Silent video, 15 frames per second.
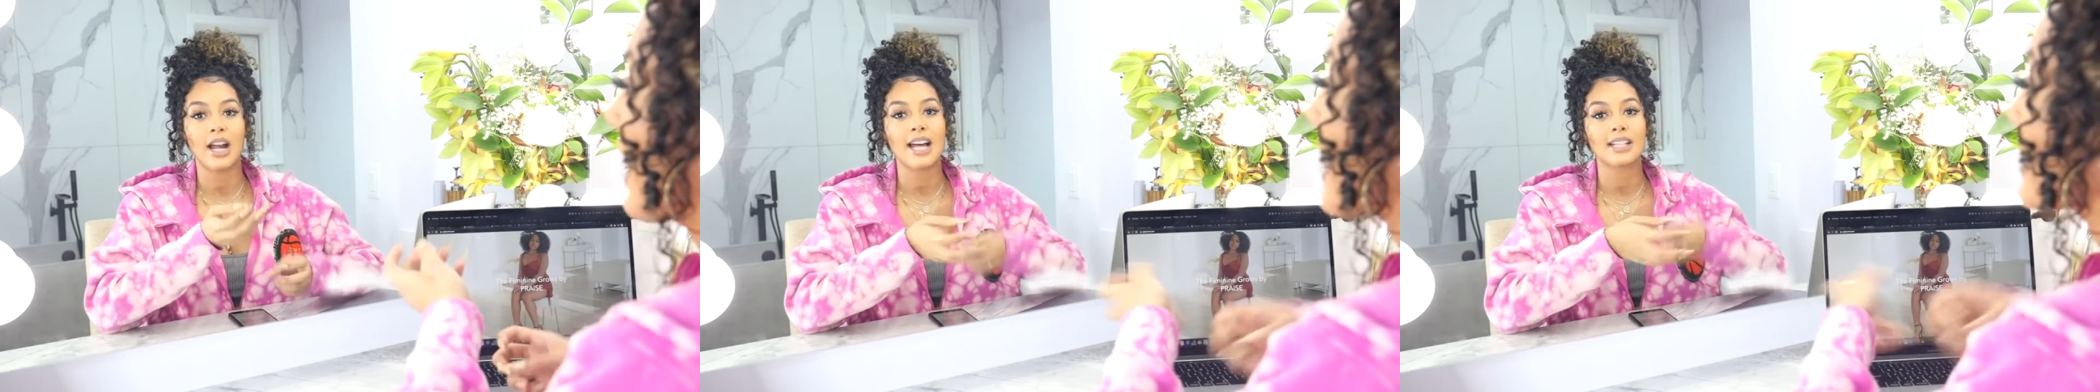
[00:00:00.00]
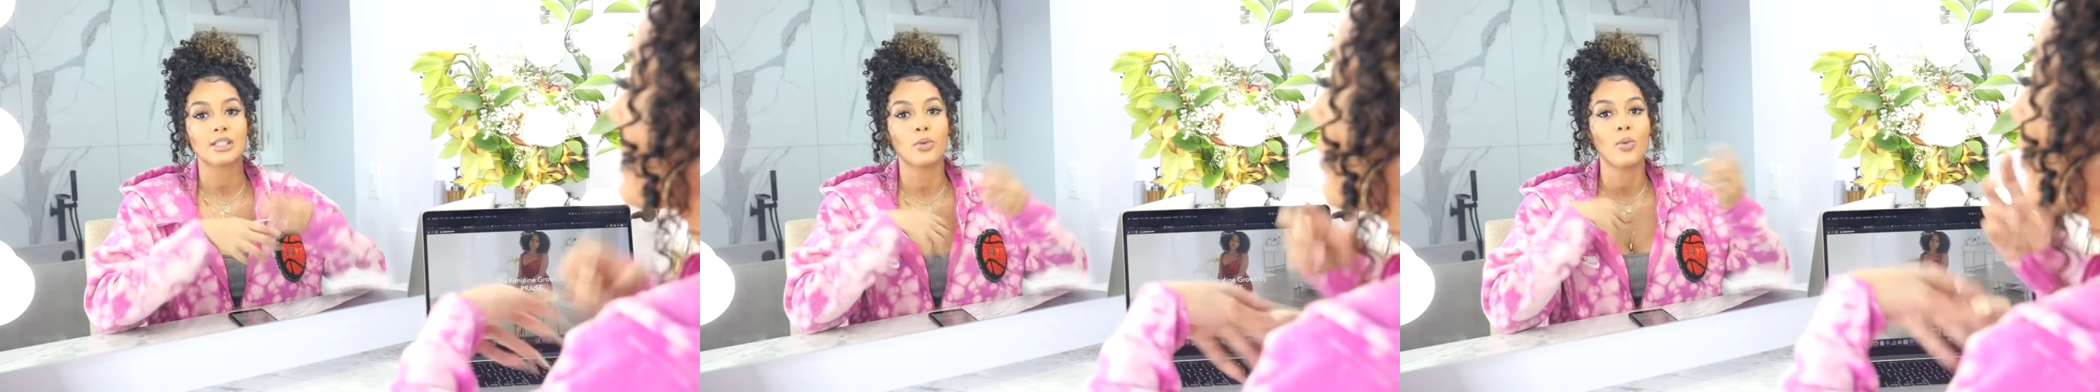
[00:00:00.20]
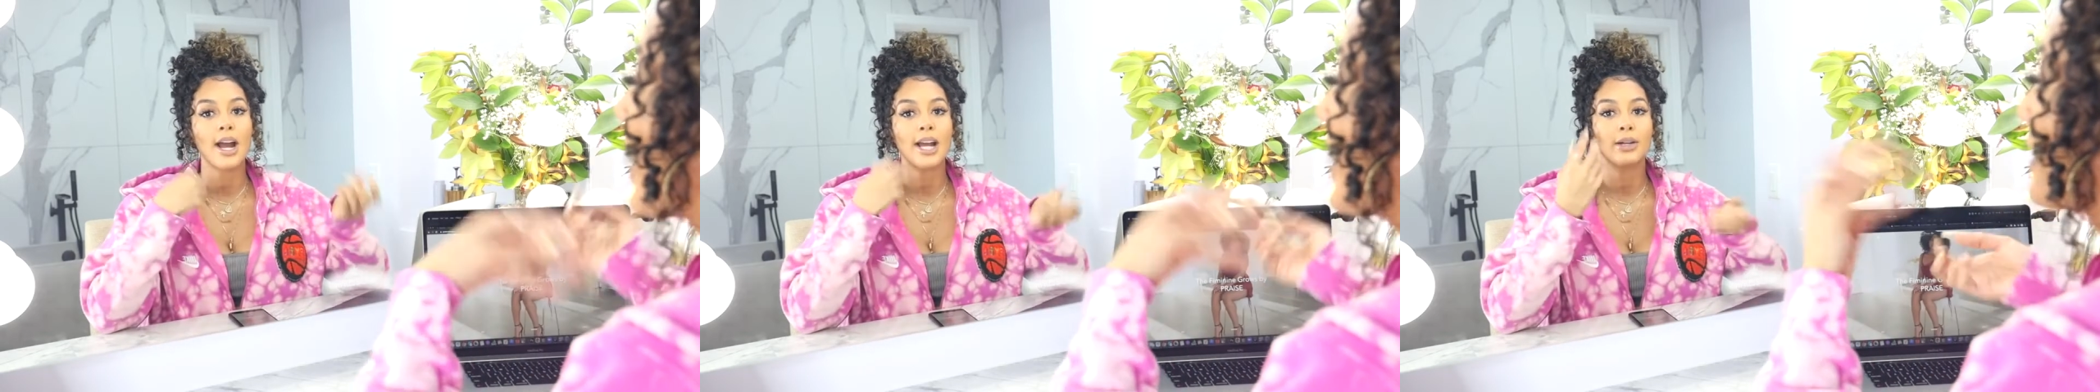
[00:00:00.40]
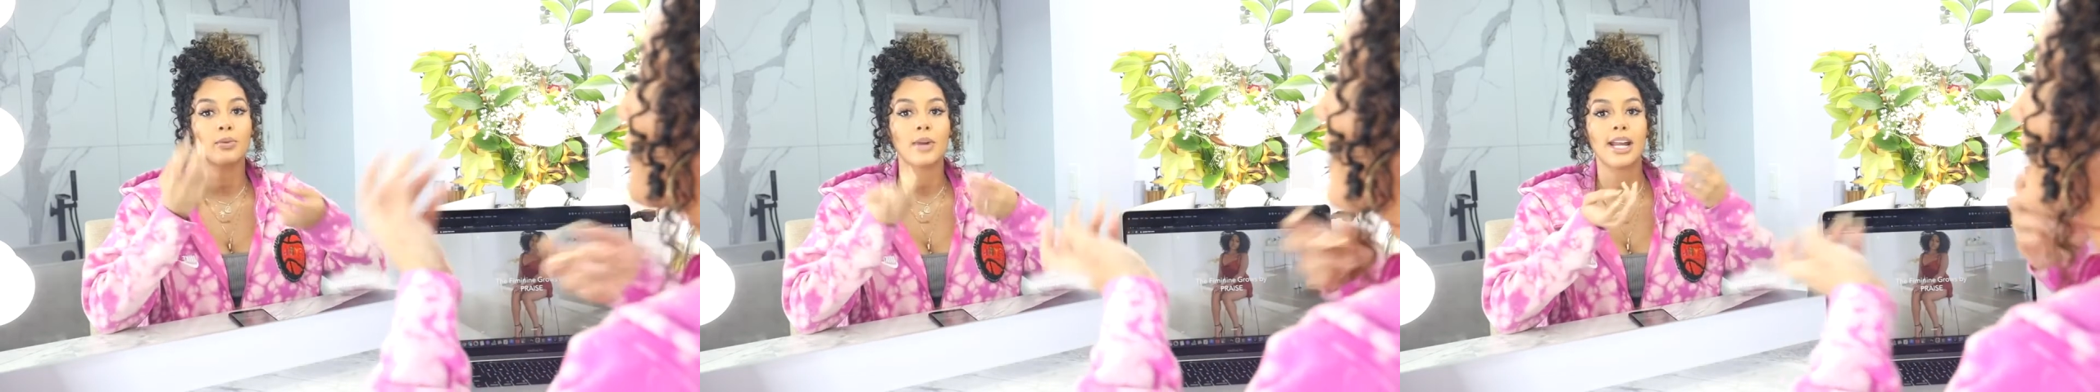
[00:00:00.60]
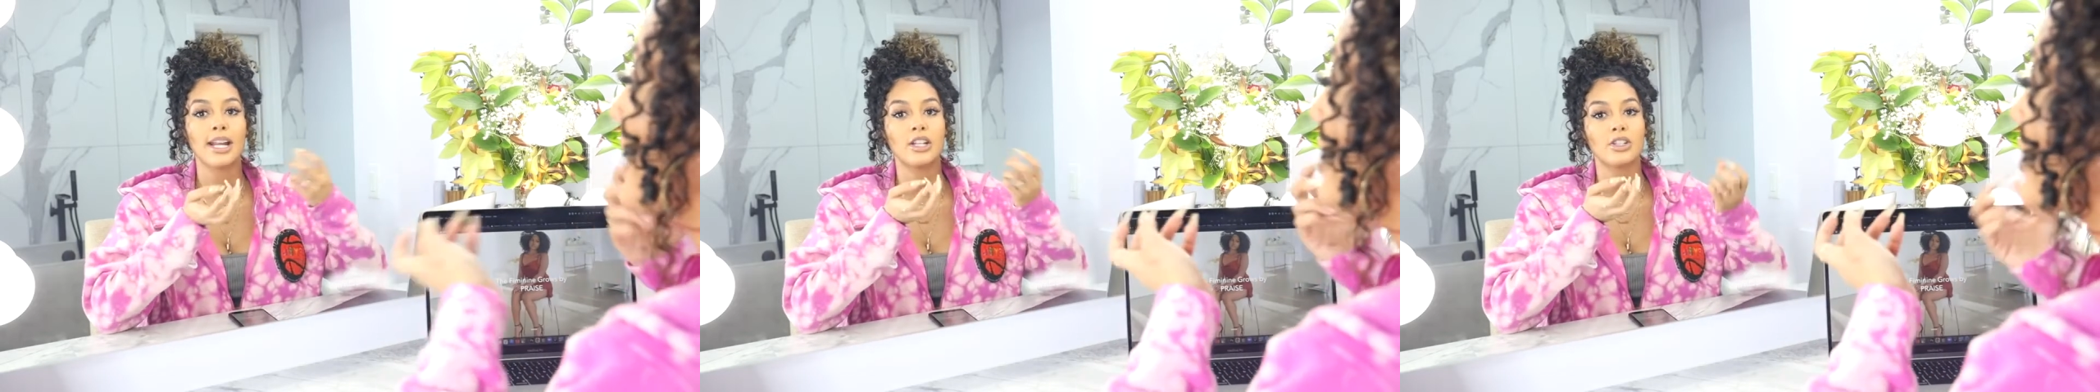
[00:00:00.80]
has a
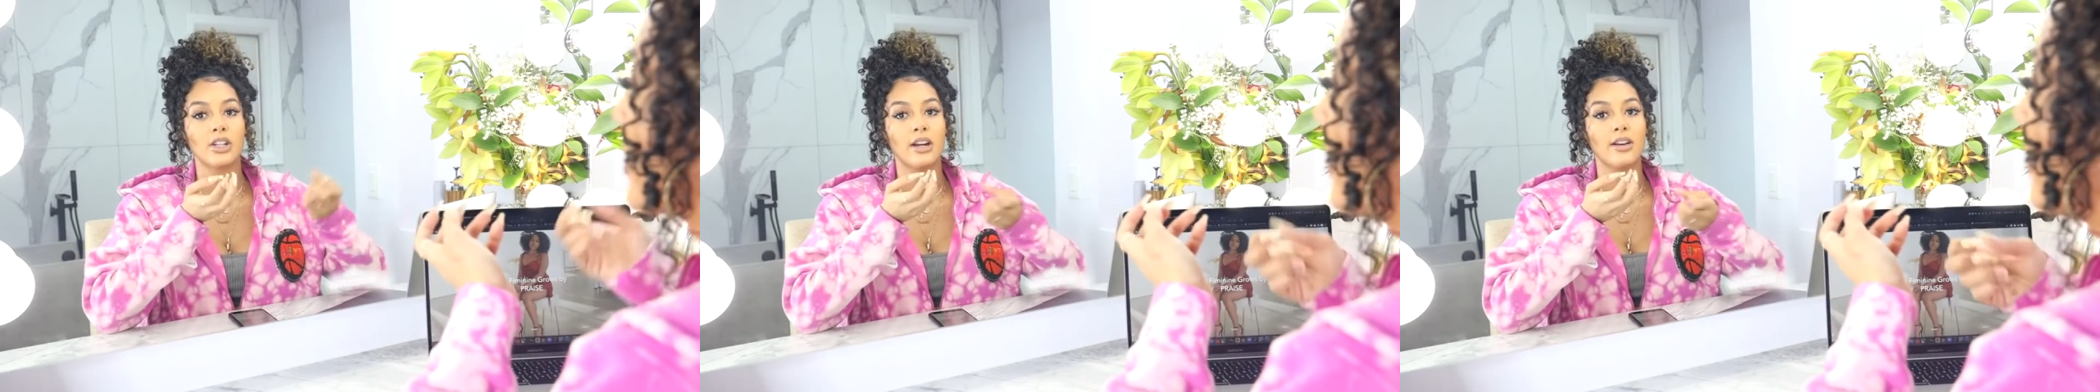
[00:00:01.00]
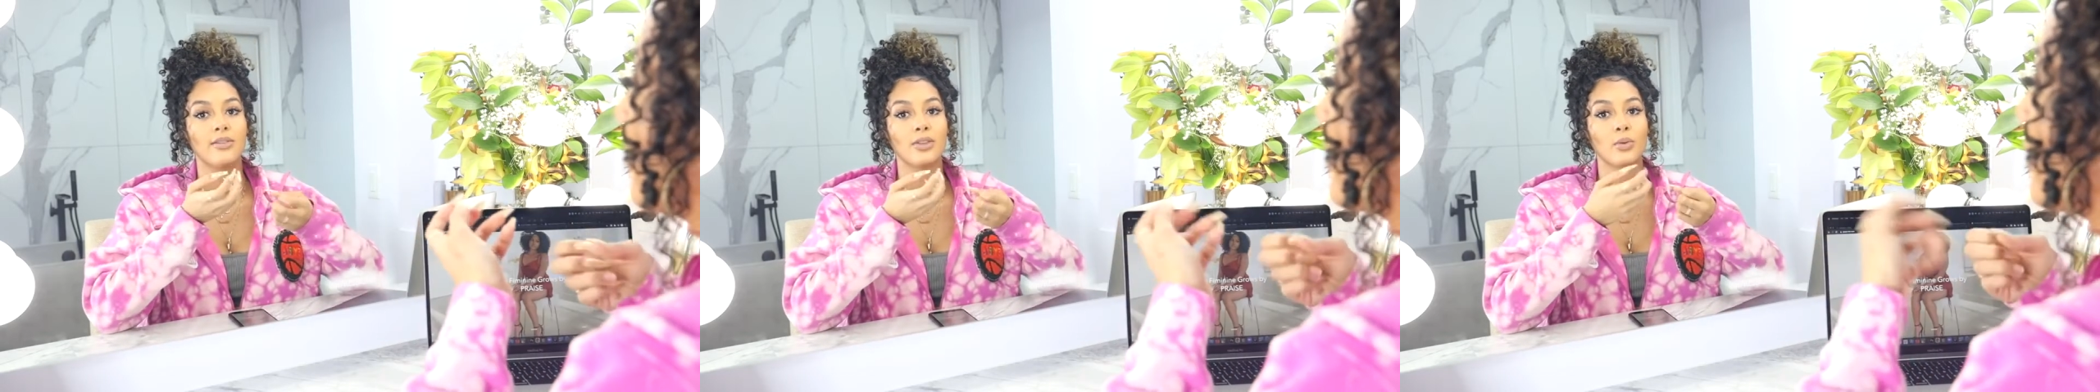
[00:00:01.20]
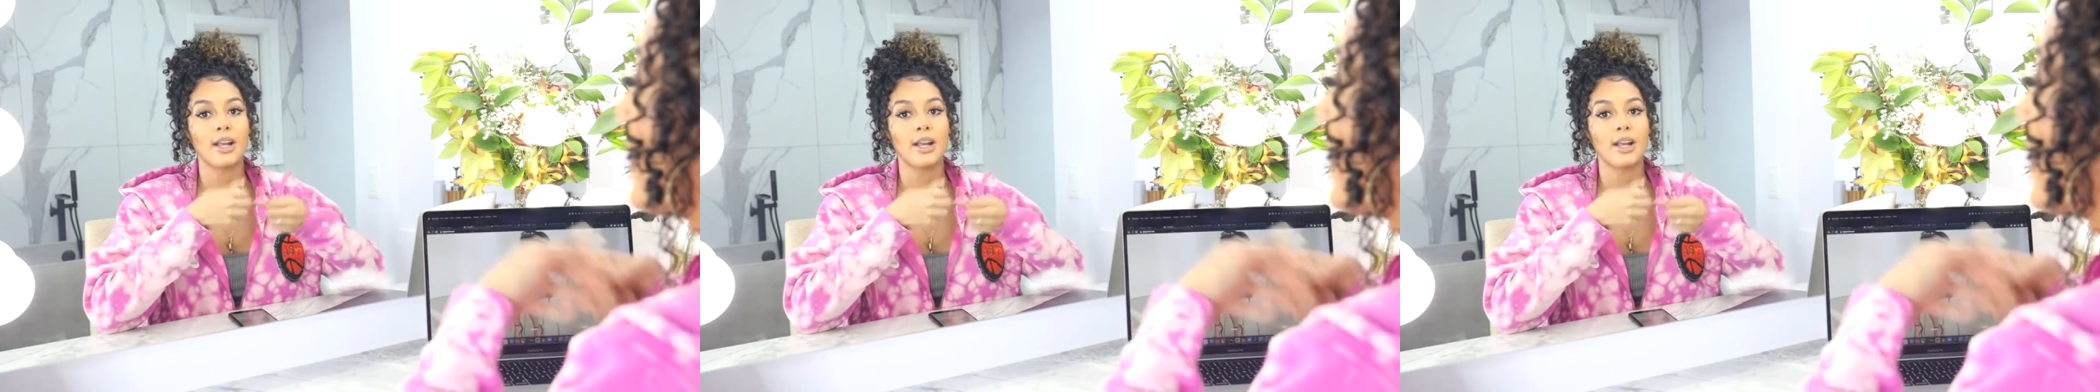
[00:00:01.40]
wide range of